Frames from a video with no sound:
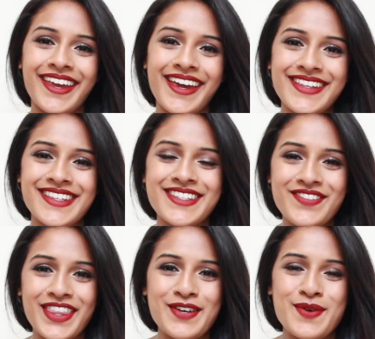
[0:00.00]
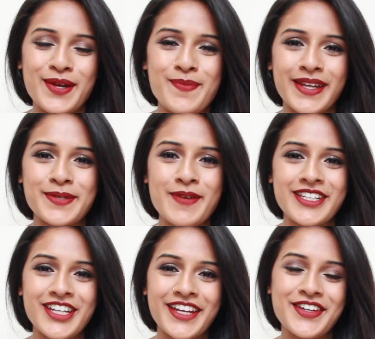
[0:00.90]
Hey guys, it's Niveda. Welcome back to my
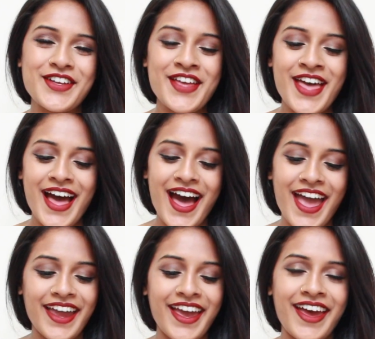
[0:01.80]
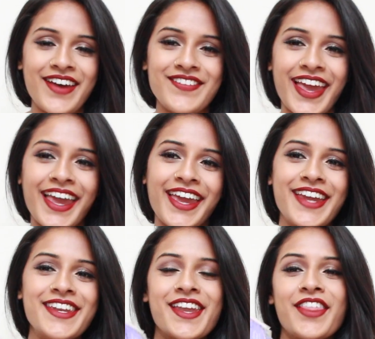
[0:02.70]
channel. I have
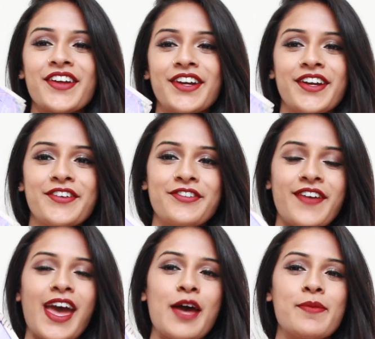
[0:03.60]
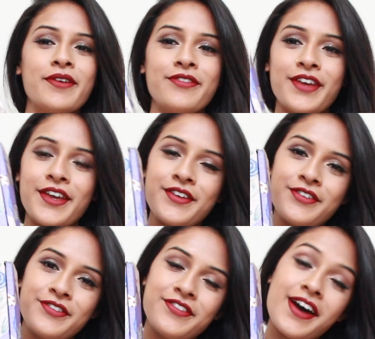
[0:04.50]
another
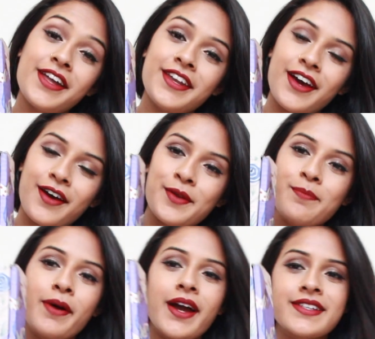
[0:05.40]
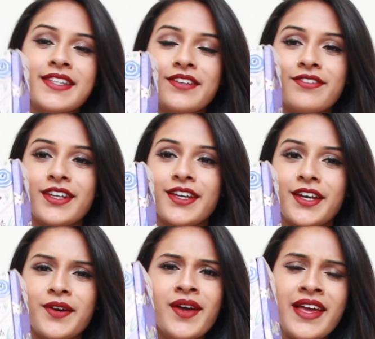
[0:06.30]
FabFitFun unboxing
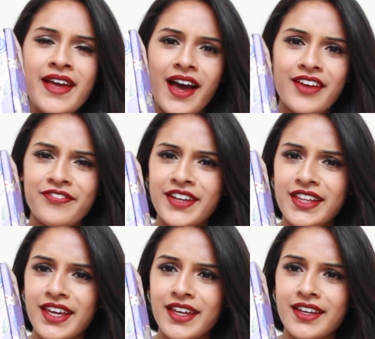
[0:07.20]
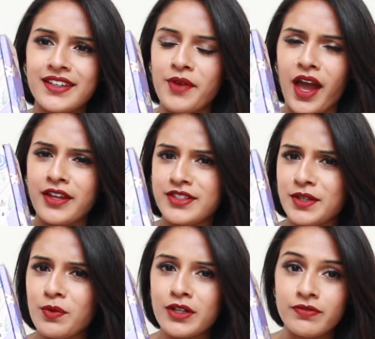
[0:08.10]
video. I feel like I
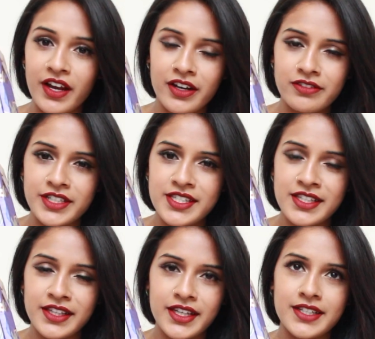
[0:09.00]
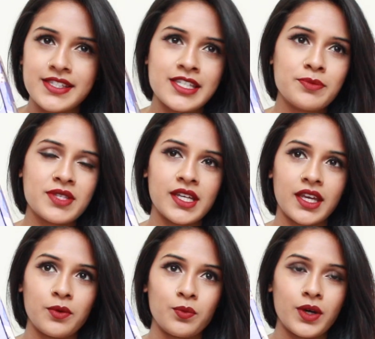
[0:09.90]
did one very recently, and it seems like
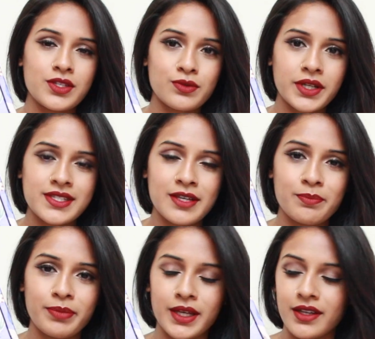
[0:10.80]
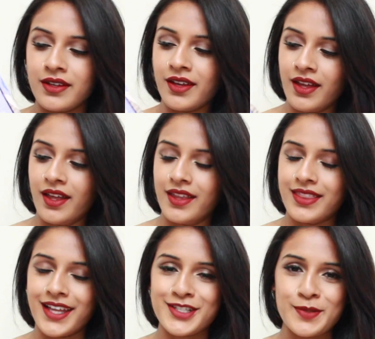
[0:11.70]
it was recent, but
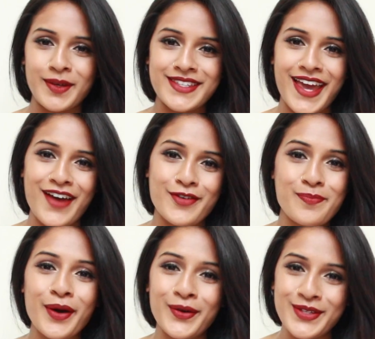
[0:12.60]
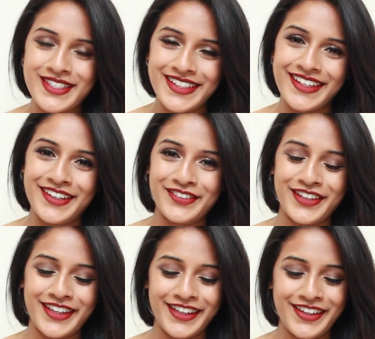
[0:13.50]
that's just because I haven't posted in a
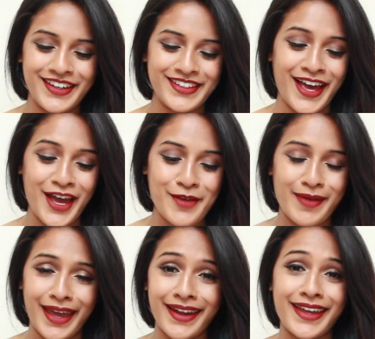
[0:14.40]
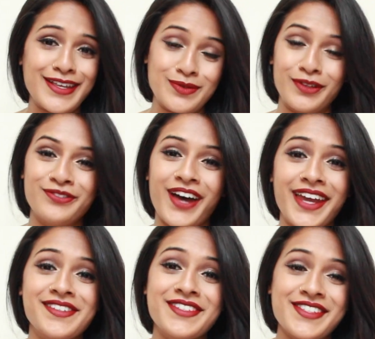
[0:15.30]
really long time, and I guess with
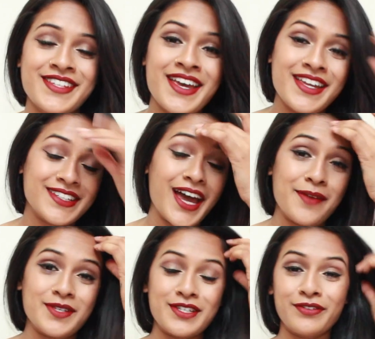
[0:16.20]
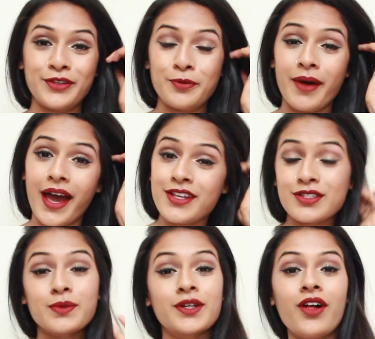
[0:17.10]
finals, time just flew by.
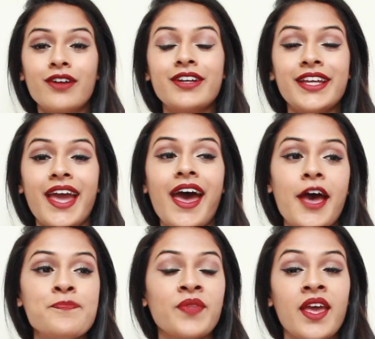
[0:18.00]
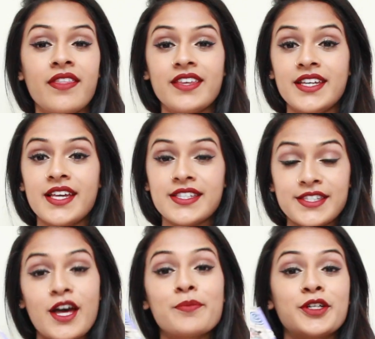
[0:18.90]
So we're already at the
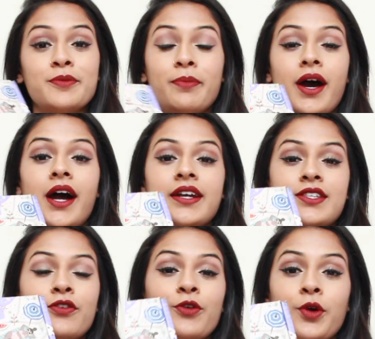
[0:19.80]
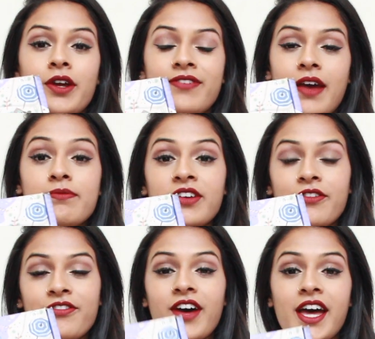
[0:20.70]
summer box for
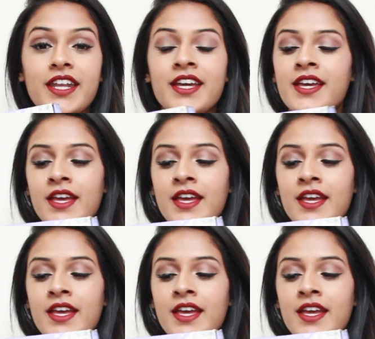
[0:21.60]
FabFitFun.